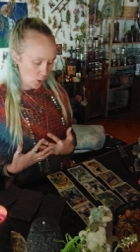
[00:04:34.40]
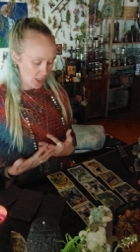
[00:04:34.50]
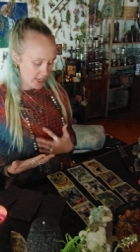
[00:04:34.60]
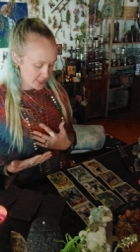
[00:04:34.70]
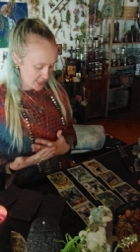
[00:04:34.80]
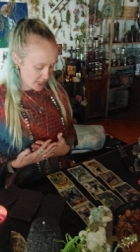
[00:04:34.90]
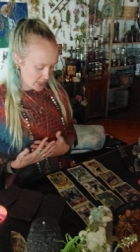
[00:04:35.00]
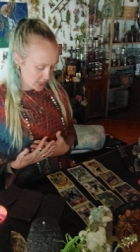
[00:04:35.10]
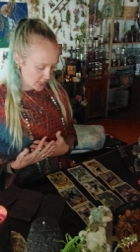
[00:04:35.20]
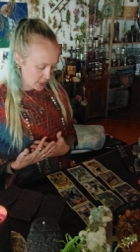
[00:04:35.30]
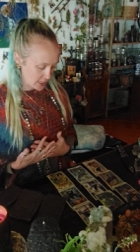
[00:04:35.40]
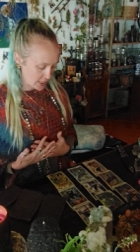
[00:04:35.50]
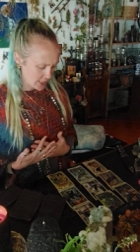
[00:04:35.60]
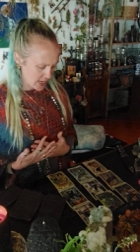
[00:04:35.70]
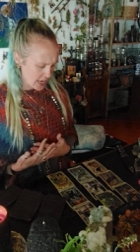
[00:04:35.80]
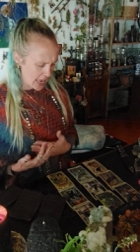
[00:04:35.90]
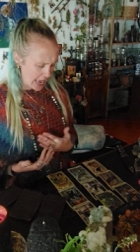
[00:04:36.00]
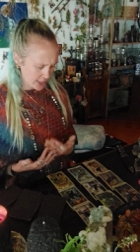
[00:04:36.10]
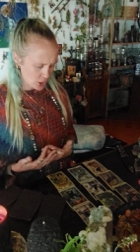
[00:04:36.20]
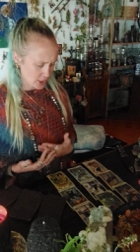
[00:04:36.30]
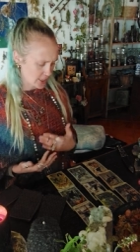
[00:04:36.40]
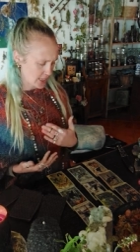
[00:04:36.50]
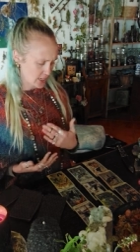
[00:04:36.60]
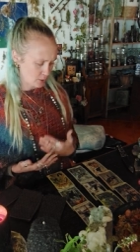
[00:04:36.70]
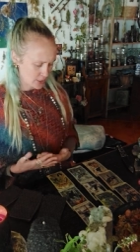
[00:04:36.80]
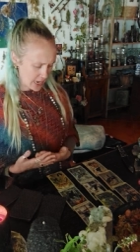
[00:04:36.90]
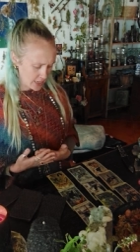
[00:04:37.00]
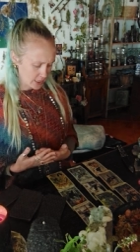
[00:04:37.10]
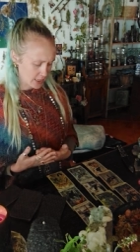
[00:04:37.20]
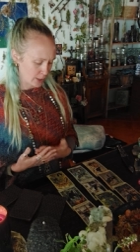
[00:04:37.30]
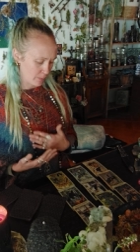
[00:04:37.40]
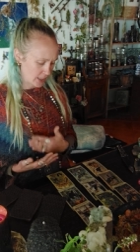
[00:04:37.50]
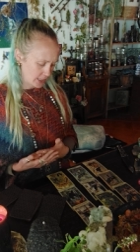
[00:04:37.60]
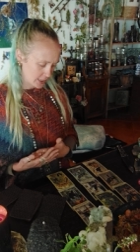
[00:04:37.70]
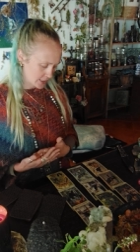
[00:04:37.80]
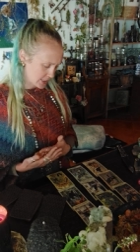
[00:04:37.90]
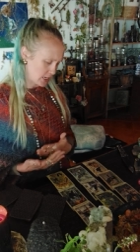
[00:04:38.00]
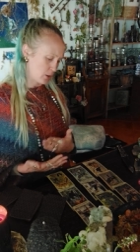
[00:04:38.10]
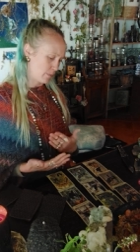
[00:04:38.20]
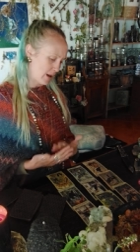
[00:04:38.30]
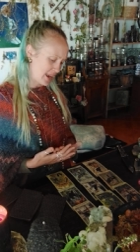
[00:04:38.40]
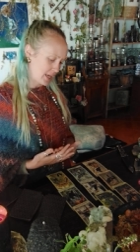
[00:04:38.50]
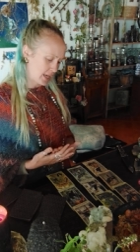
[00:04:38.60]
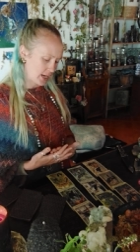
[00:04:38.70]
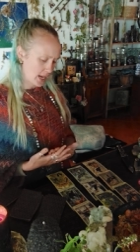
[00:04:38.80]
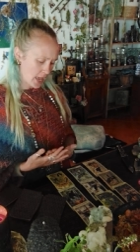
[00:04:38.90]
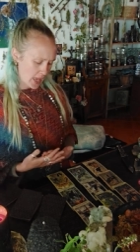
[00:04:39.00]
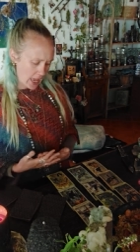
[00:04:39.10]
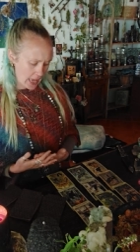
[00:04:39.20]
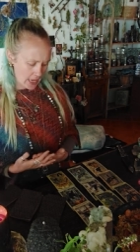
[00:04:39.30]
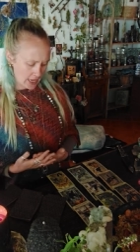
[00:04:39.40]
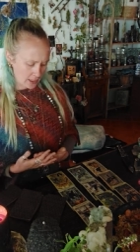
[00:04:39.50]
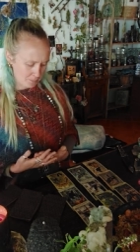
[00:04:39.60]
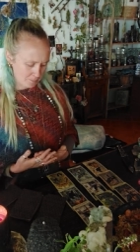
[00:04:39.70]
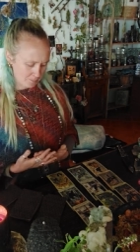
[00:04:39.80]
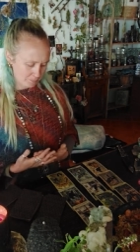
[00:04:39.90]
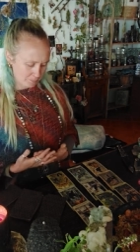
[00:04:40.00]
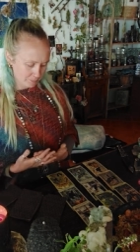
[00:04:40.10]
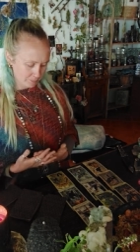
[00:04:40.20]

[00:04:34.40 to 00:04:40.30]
All I see is actions that you're taking, plans that you're making, um,